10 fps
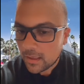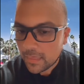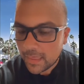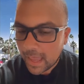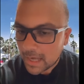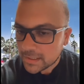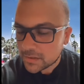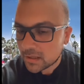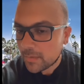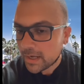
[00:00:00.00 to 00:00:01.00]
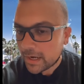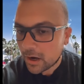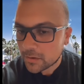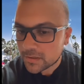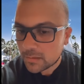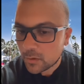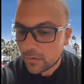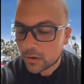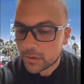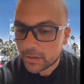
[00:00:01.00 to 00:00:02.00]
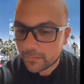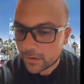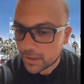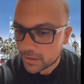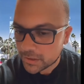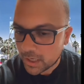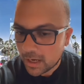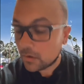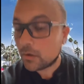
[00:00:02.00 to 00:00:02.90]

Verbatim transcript: The acting to the main characters in the movie are doing a very good job.